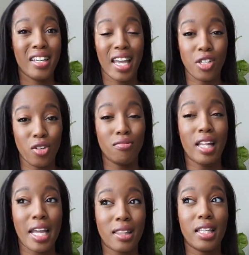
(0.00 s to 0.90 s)
And you're
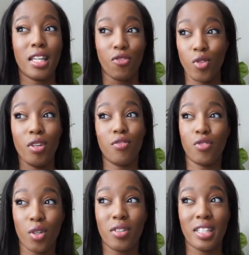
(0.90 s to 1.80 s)
likely, even if
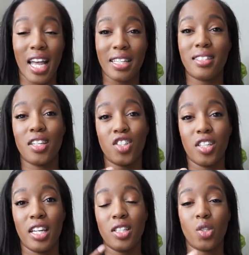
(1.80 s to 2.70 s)
you go to the gas
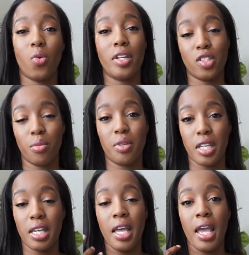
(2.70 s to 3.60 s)
station, it's going to
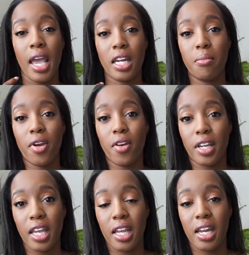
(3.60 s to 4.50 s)
be an
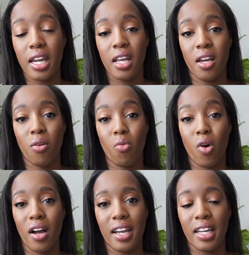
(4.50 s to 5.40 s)
American
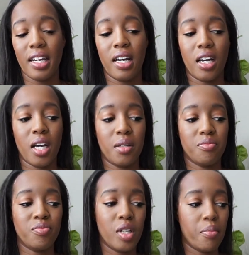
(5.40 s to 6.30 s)
wine,
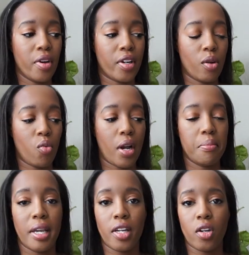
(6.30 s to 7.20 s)
American
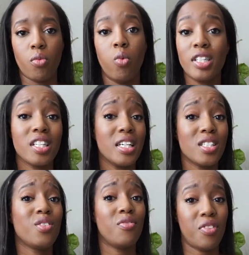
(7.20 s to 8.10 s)
winemaker, which
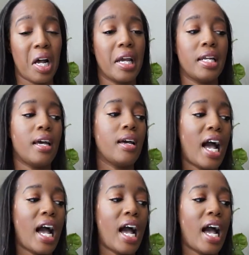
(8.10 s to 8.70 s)
is fine.